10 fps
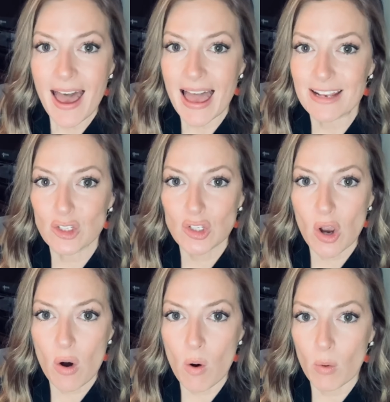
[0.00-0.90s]
And
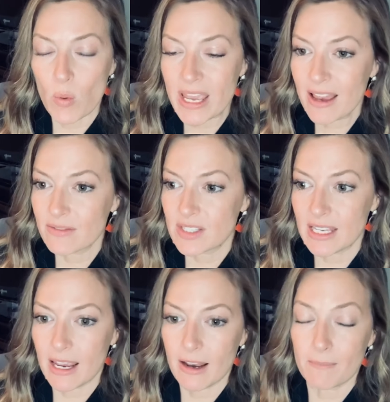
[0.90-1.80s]
so we have
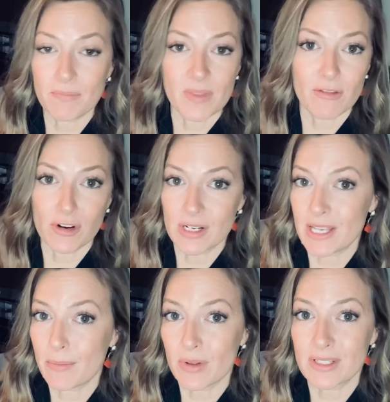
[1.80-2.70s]
seen, for
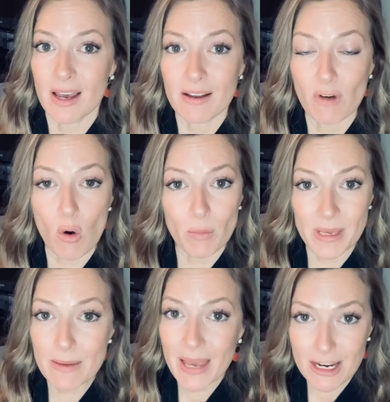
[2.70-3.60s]
example, a ton of O
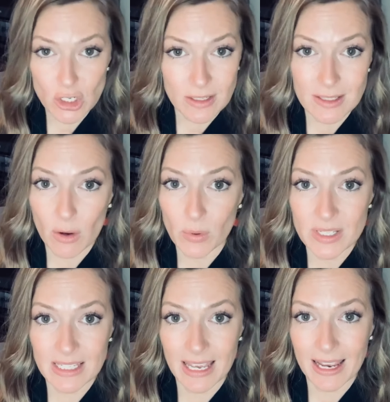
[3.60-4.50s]
B patients that we're
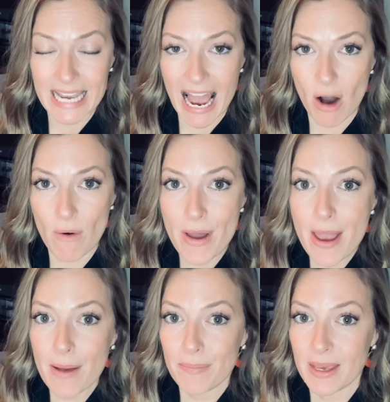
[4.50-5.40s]
seeing now
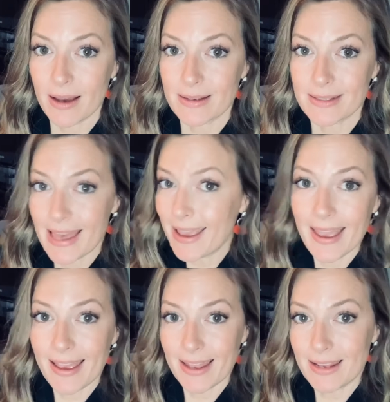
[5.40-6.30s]
because they
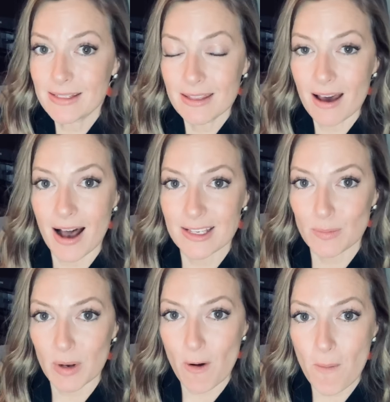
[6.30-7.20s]
can't get into the
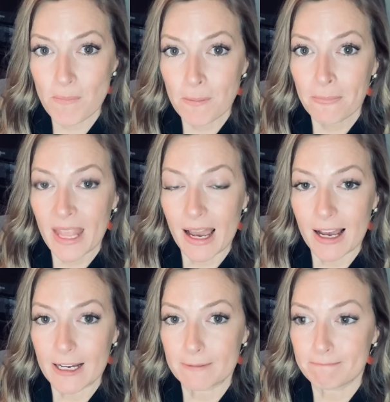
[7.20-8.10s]
hospital,
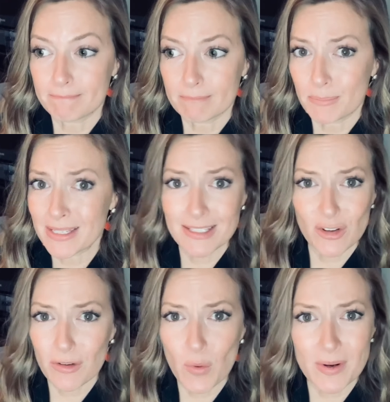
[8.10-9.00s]
um, but still,
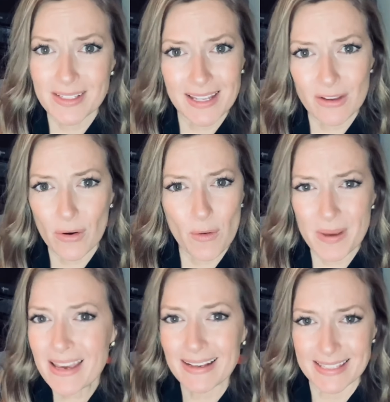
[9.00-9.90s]
of course, need their O
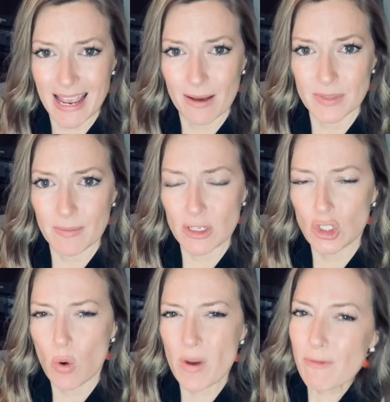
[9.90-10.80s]
B exams. I mean,
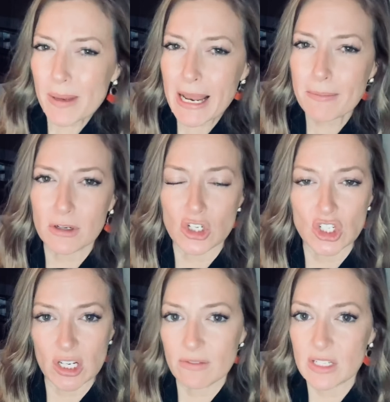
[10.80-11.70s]
so we've been able to
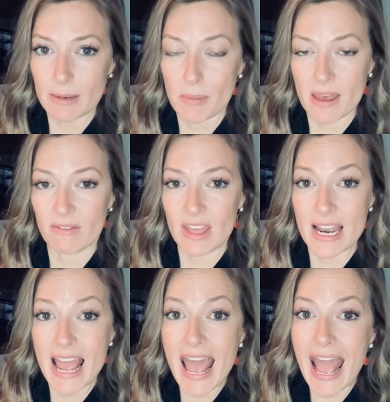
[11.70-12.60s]
shift and pivot
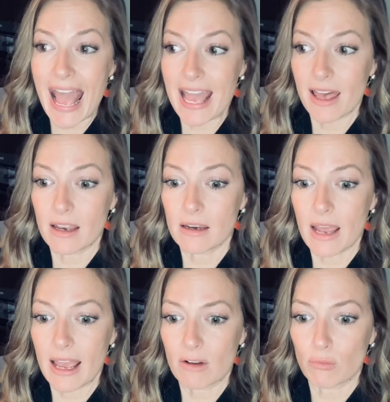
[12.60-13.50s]
and,
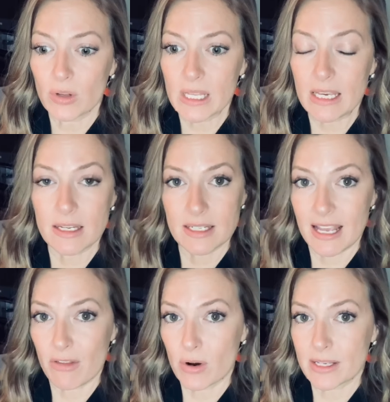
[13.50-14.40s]
and really get
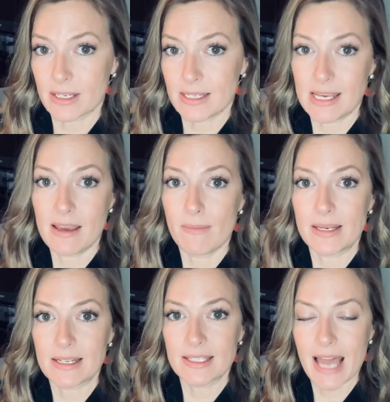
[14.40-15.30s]
together as a team and
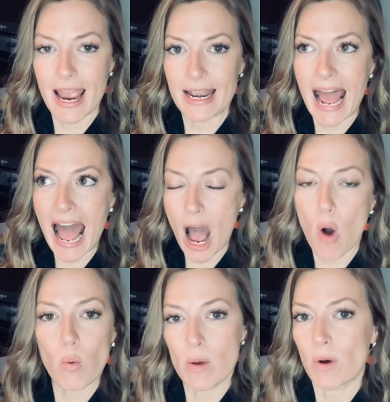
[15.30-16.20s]
decide how
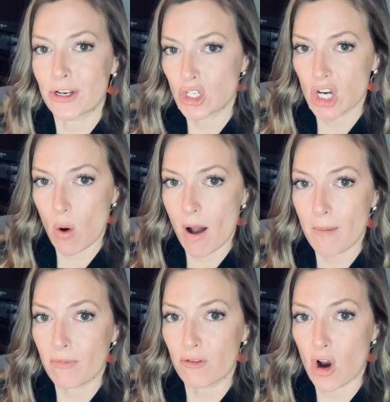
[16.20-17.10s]
we want to show
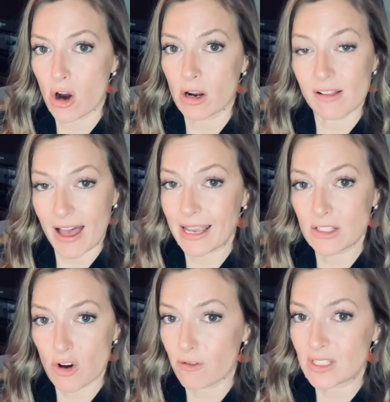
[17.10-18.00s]
up for our clients,
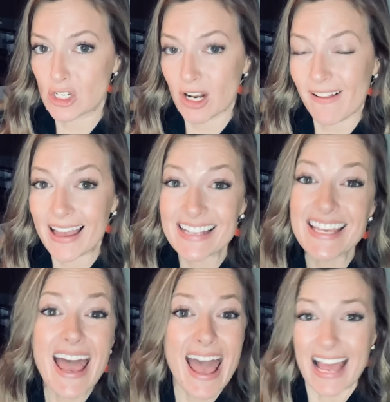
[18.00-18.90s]
our physician clients,
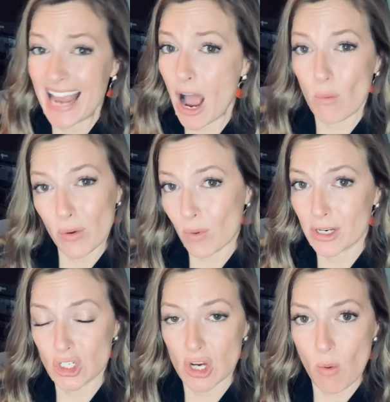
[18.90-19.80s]
and how we want to
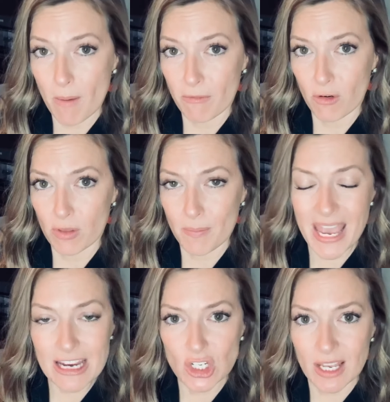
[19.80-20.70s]
show up for the
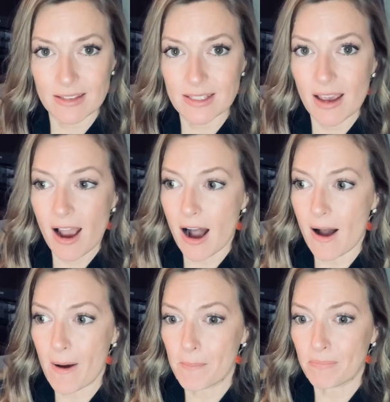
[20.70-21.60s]
patients,
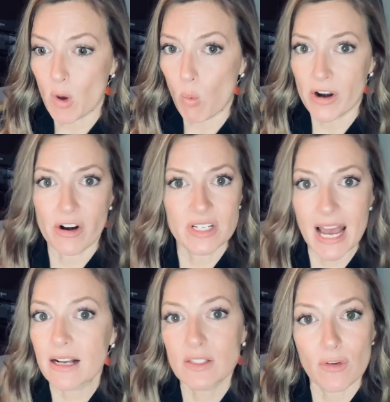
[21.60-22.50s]
um, what our
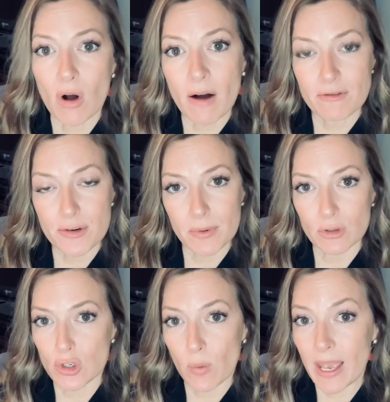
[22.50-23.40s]
techs feel comfortable
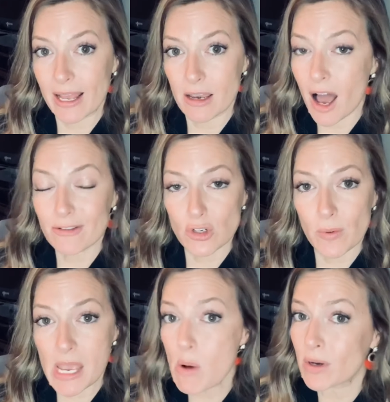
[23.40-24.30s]
doing and not
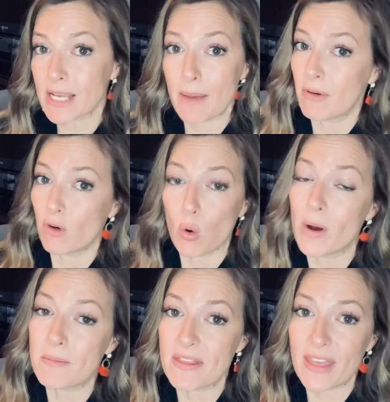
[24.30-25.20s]
doing, what type of
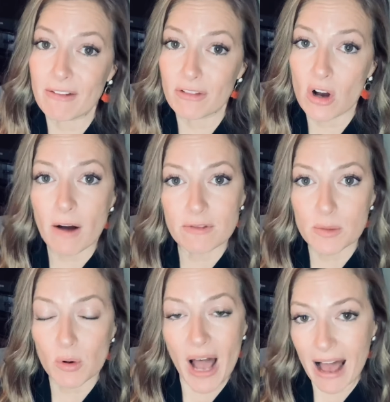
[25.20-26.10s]
equipment they feel
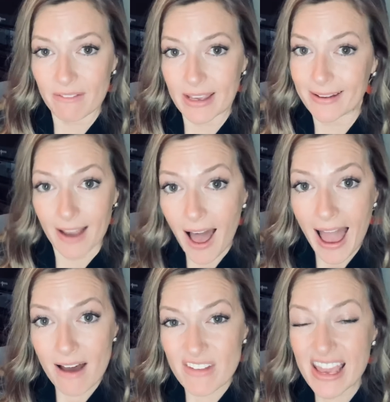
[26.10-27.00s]
comfortable having and not
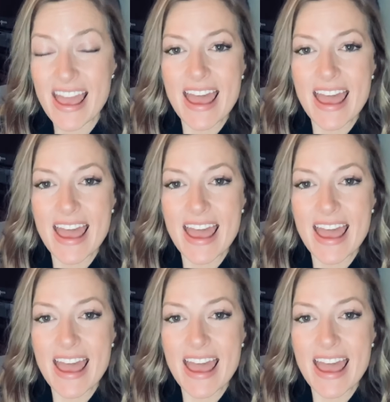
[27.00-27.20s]
having.